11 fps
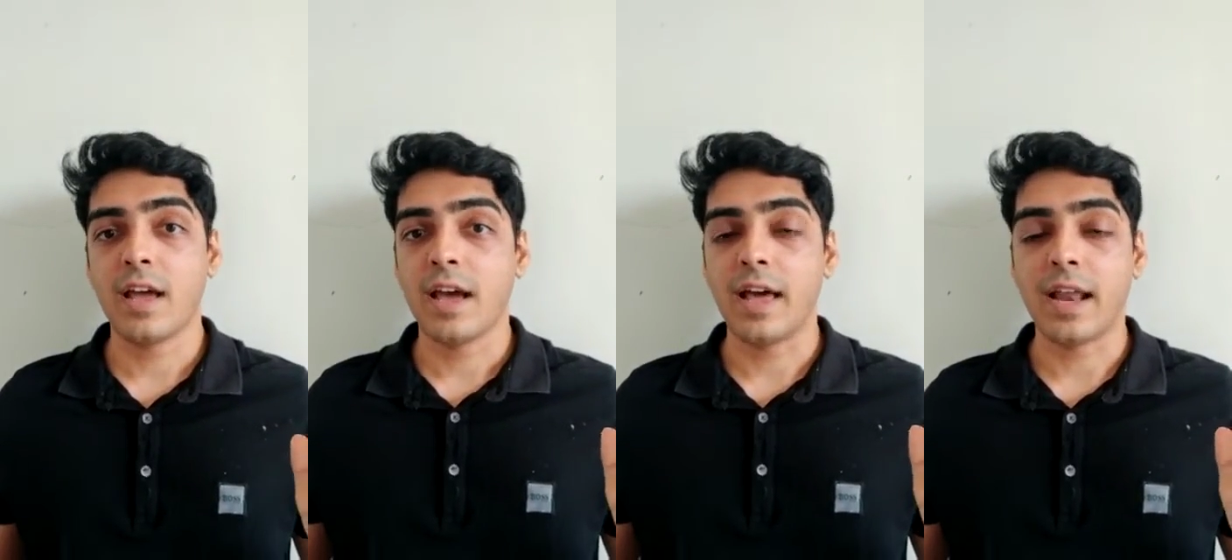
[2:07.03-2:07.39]

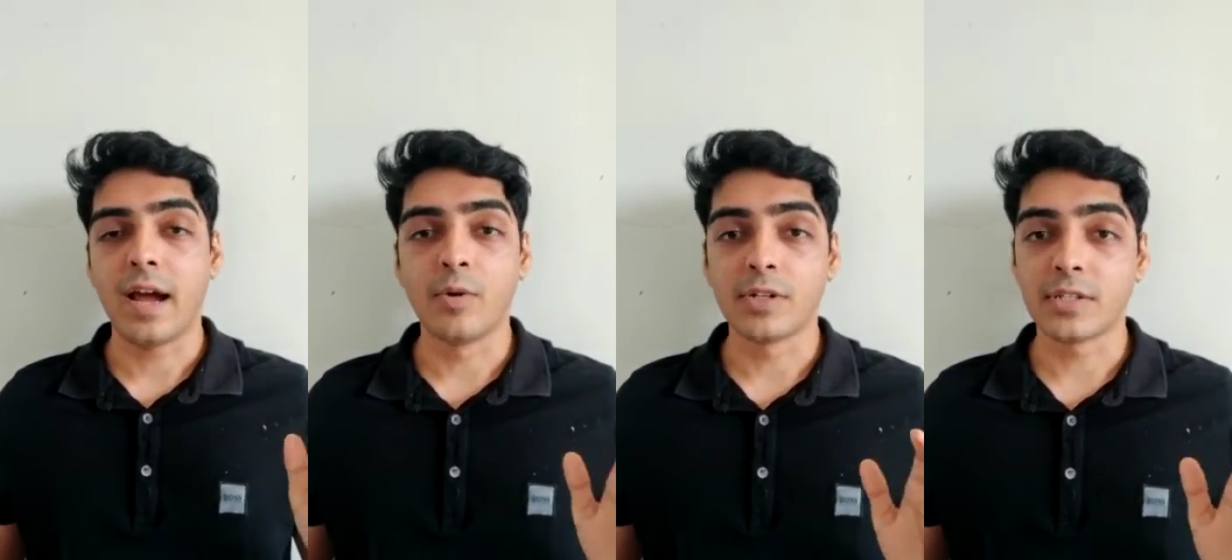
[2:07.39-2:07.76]
and
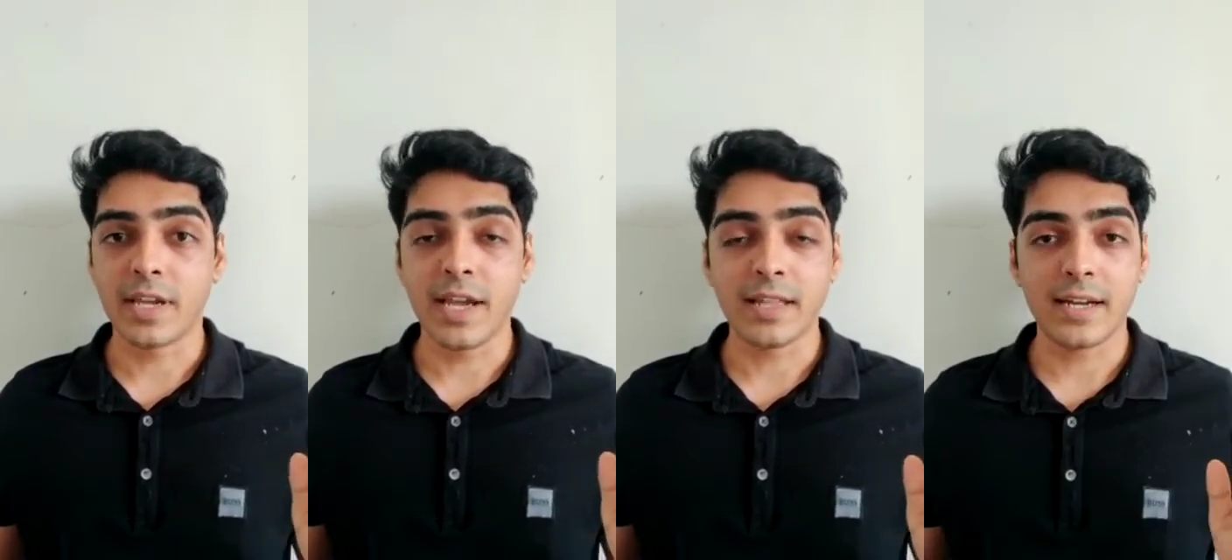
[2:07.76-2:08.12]
I would
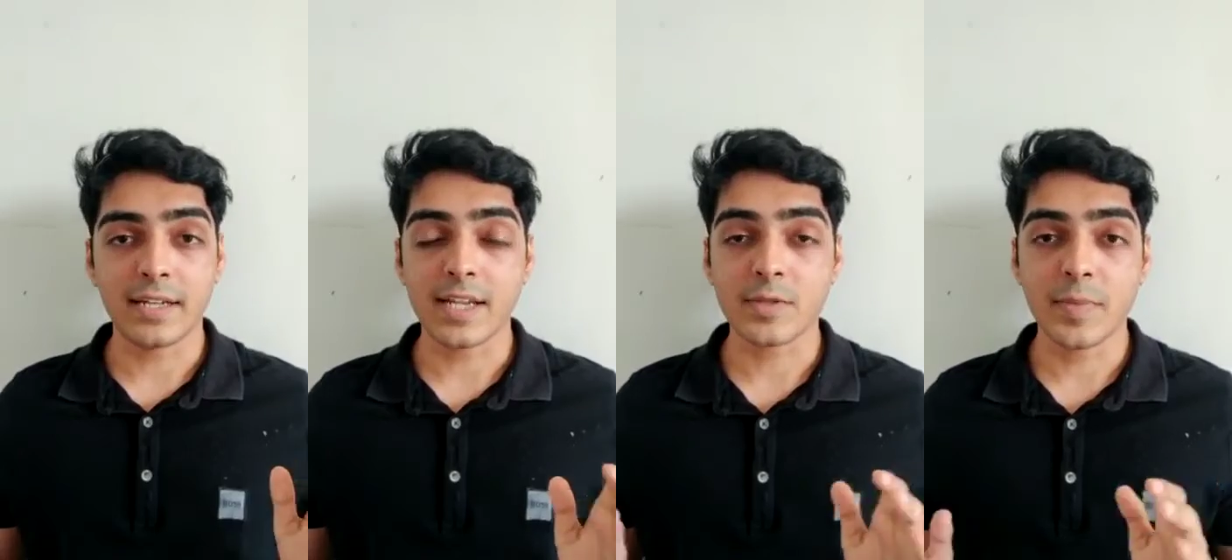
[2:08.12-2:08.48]
say that
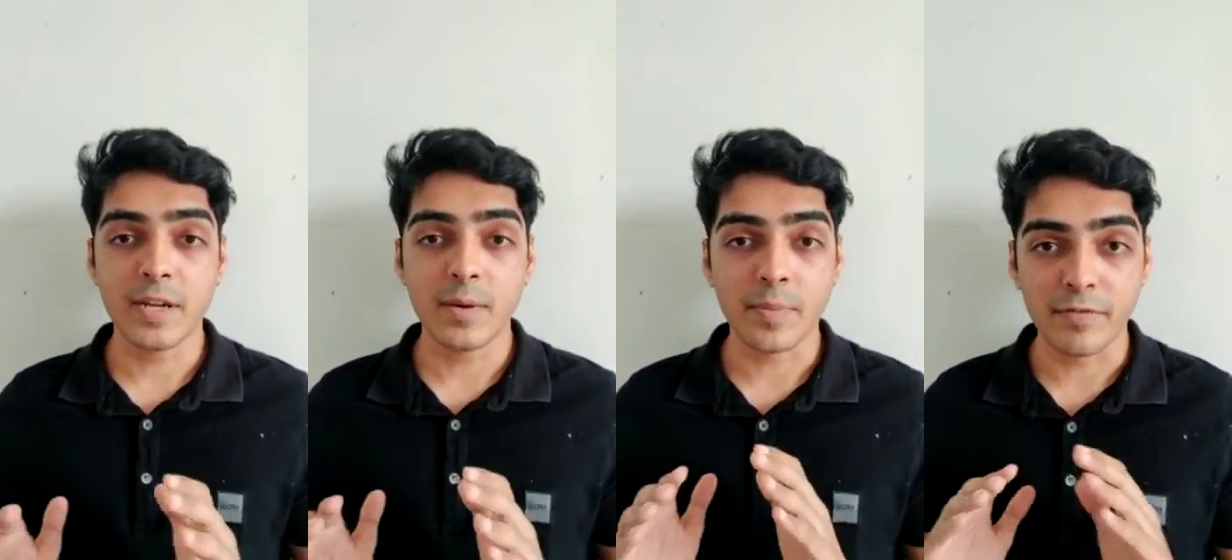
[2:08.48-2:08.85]
it has
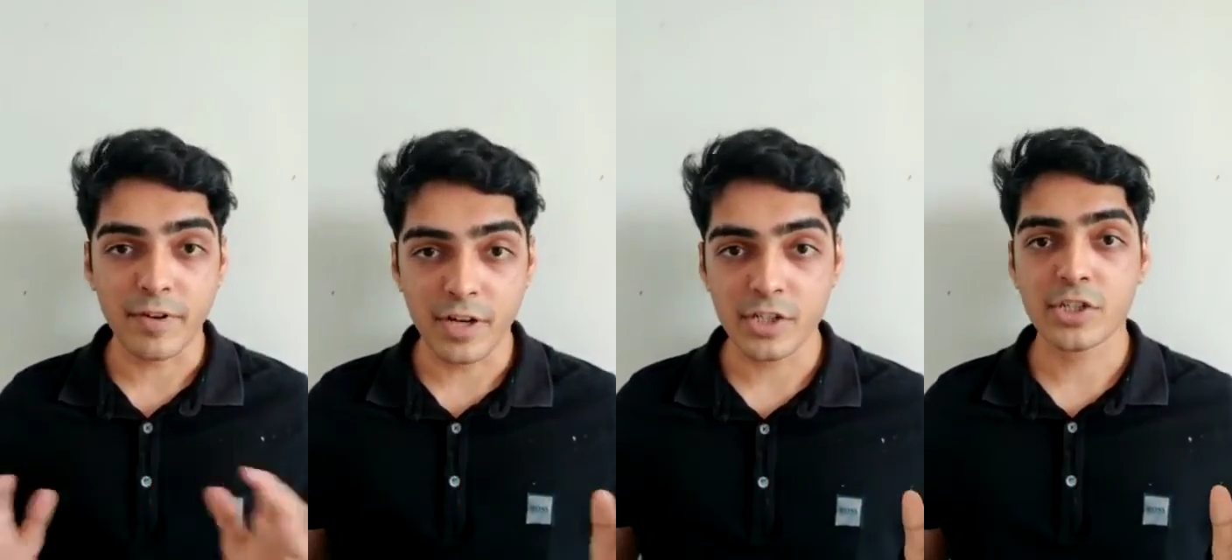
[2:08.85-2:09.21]
been a
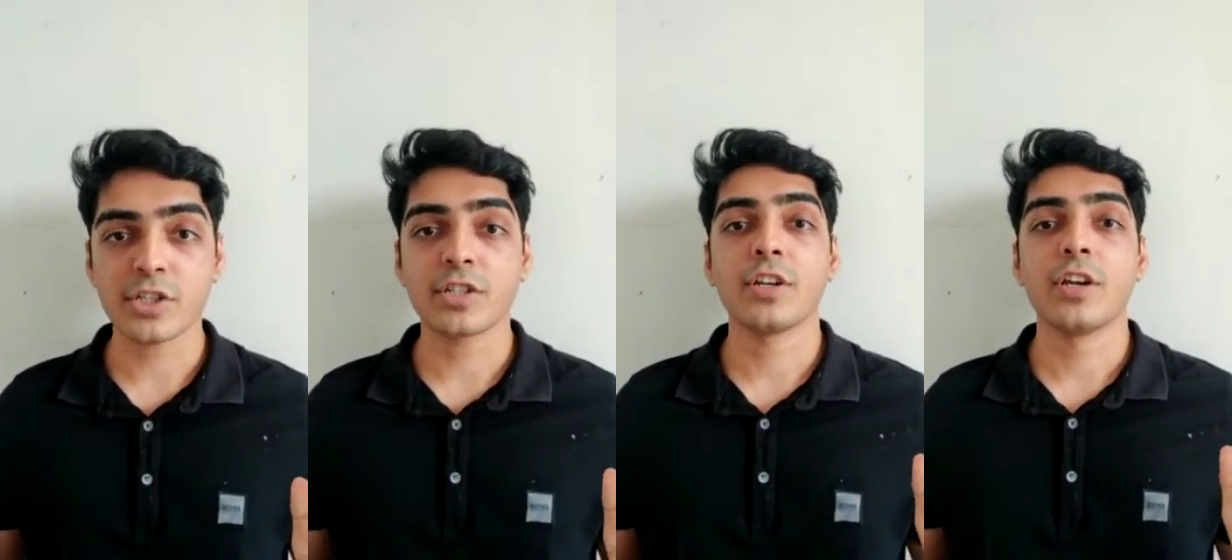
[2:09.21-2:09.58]

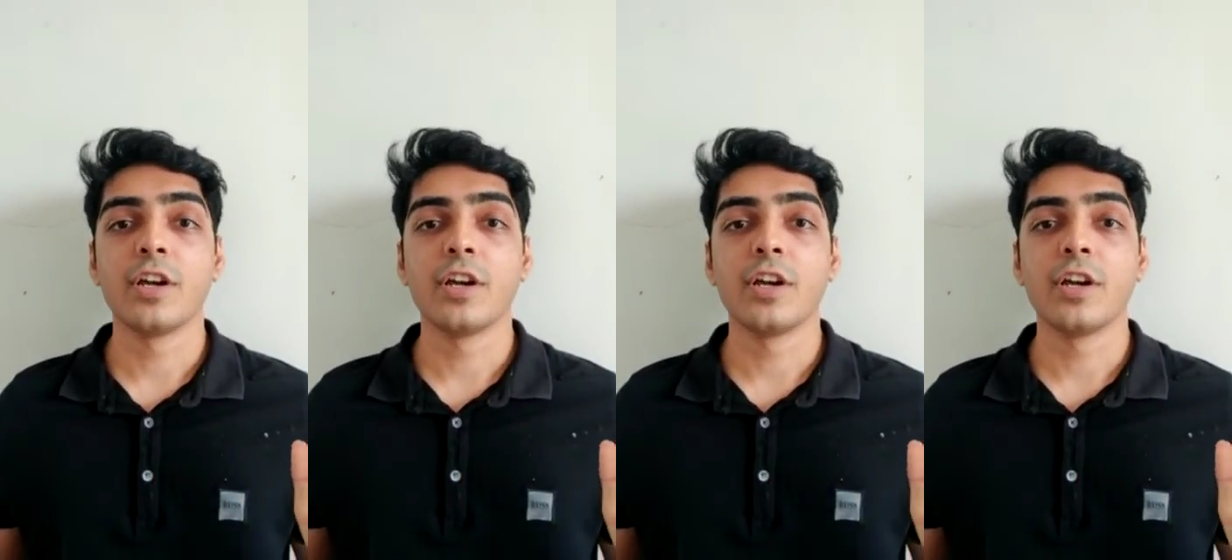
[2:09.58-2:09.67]
privilege